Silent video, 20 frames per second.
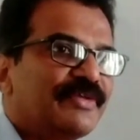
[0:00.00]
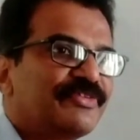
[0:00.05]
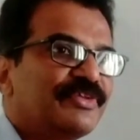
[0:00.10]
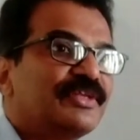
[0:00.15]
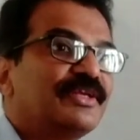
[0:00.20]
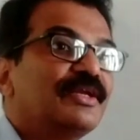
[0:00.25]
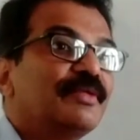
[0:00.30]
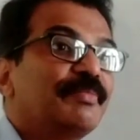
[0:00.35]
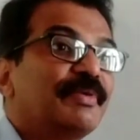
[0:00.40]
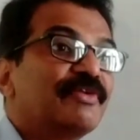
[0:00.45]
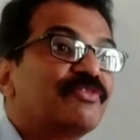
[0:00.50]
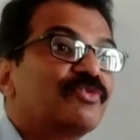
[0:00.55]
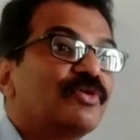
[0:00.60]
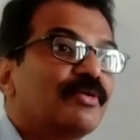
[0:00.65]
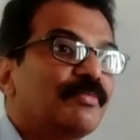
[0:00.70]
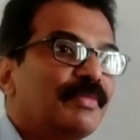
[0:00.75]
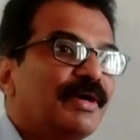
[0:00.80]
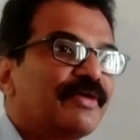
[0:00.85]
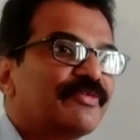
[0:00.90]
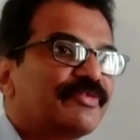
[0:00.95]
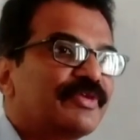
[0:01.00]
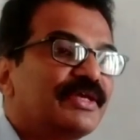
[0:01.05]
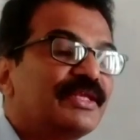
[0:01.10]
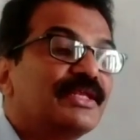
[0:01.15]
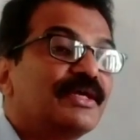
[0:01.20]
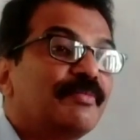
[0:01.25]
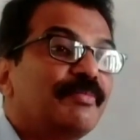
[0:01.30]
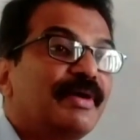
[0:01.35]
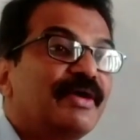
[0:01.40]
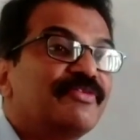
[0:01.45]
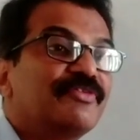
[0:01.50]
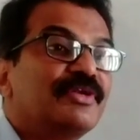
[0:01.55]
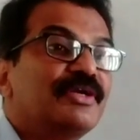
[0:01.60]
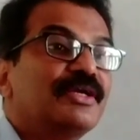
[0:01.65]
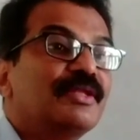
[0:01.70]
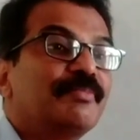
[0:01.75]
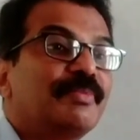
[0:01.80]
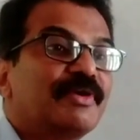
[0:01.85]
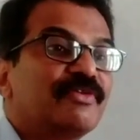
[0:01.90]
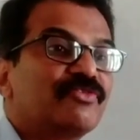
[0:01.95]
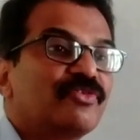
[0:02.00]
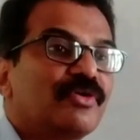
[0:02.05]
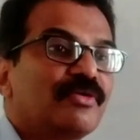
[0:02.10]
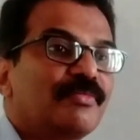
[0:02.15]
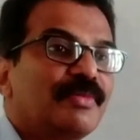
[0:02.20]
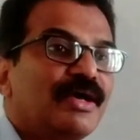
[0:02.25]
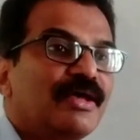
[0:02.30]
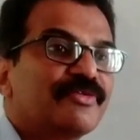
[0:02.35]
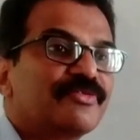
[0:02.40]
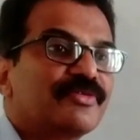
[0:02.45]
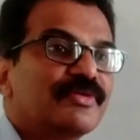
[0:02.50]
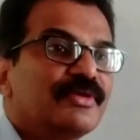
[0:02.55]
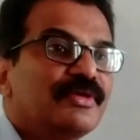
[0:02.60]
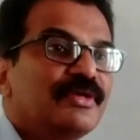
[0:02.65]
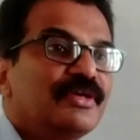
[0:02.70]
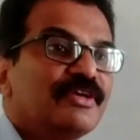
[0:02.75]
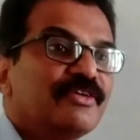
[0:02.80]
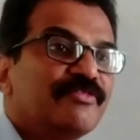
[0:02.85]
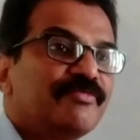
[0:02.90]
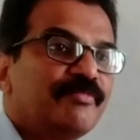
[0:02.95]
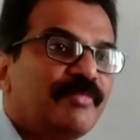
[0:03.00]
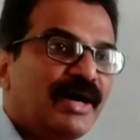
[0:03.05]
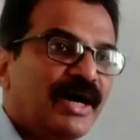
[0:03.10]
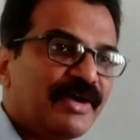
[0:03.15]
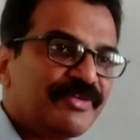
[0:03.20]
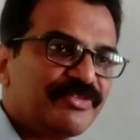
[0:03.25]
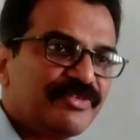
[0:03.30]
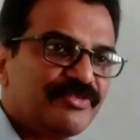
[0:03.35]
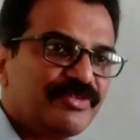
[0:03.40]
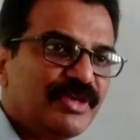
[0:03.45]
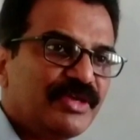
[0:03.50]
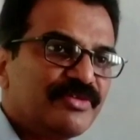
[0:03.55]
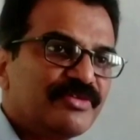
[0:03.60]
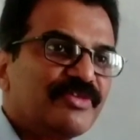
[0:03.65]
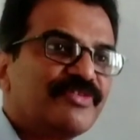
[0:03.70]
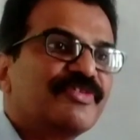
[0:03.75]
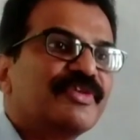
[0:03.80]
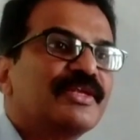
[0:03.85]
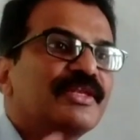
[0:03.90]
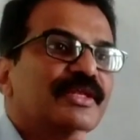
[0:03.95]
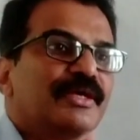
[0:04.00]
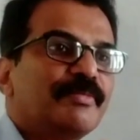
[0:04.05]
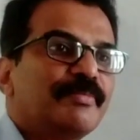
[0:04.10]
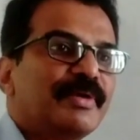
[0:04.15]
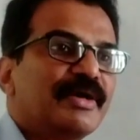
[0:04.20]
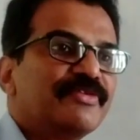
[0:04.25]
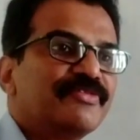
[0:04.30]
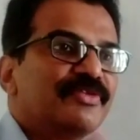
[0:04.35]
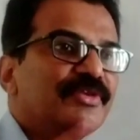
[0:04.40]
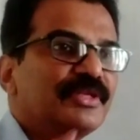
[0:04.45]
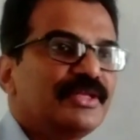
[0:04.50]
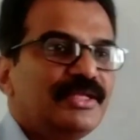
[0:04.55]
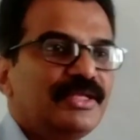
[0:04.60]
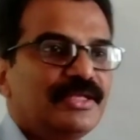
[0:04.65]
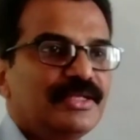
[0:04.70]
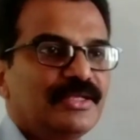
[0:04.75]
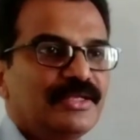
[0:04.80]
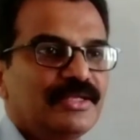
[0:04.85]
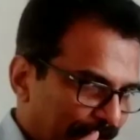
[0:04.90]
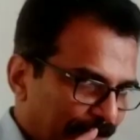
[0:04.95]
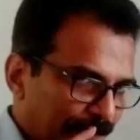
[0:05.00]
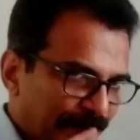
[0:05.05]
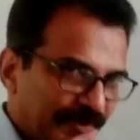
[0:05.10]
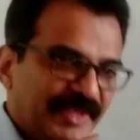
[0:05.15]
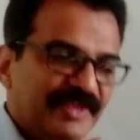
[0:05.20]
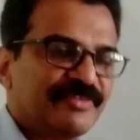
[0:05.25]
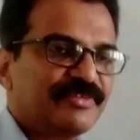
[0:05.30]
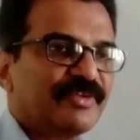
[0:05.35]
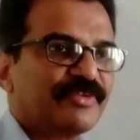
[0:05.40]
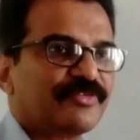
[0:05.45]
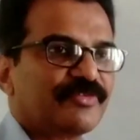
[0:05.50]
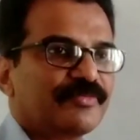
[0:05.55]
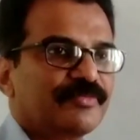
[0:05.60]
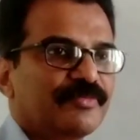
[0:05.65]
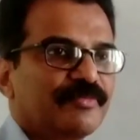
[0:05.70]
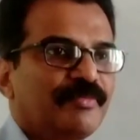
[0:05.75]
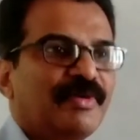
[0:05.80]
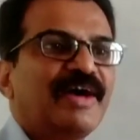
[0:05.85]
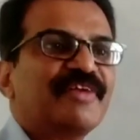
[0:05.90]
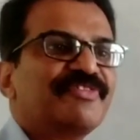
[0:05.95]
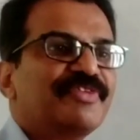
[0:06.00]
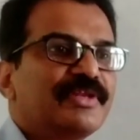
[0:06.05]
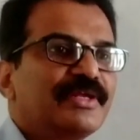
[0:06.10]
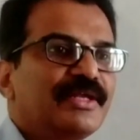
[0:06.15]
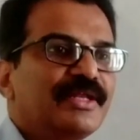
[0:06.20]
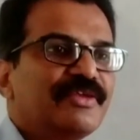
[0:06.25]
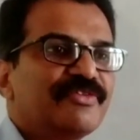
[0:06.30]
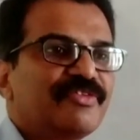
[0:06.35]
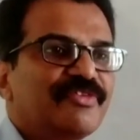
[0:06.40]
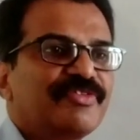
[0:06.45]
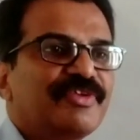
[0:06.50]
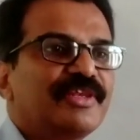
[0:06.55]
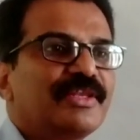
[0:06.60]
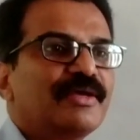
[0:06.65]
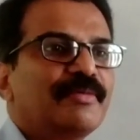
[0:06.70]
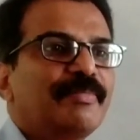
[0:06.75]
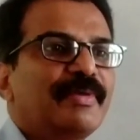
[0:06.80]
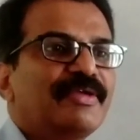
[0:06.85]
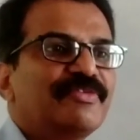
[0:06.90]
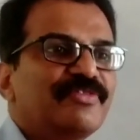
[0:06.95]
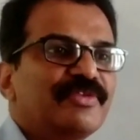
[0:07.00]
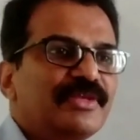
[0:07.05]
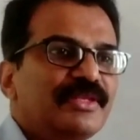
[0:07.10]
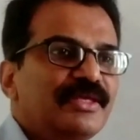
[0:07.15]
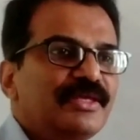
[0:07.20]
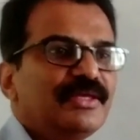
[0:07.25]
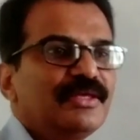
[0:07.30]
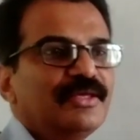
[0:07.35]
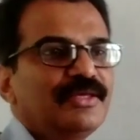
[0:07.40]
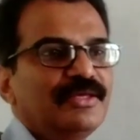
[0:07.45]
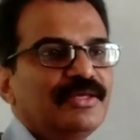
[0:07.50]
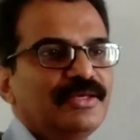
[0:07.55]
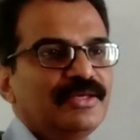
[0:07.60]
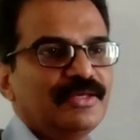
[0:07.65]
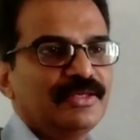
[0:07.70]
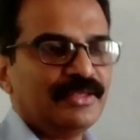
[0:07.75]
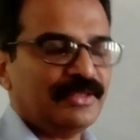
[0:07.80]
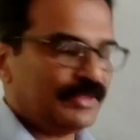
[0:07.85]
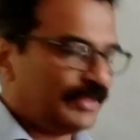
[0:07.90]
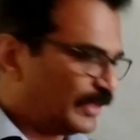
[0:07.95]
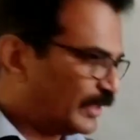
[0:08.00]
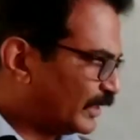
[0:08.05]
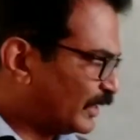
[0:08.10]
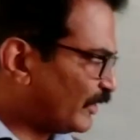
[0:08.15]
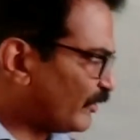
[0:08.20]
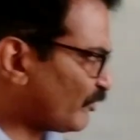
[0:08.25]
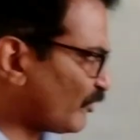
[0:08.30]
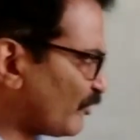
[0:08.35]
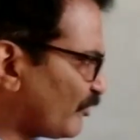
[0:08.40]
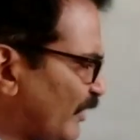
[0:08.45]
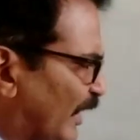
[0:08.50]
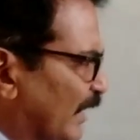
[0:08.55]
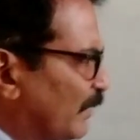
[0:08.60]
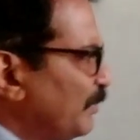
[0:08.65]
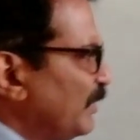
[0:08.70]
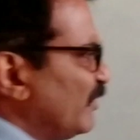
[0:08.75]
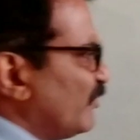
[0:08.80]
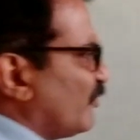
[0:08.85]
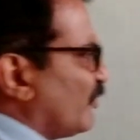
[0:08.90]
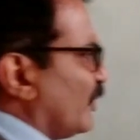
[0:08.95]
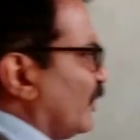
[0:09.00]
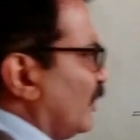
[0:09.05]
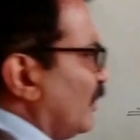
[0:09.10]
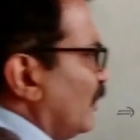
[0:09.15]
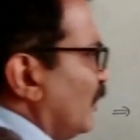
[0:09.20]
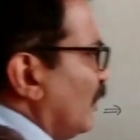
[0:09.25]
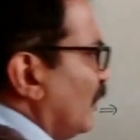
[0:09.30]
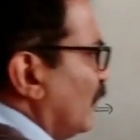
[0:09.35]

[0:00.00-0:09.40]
It depends on mass. Heat capacity depends on mass. If mass changes, heat capacity changes. Mass increases, heat capacity increases. That means 3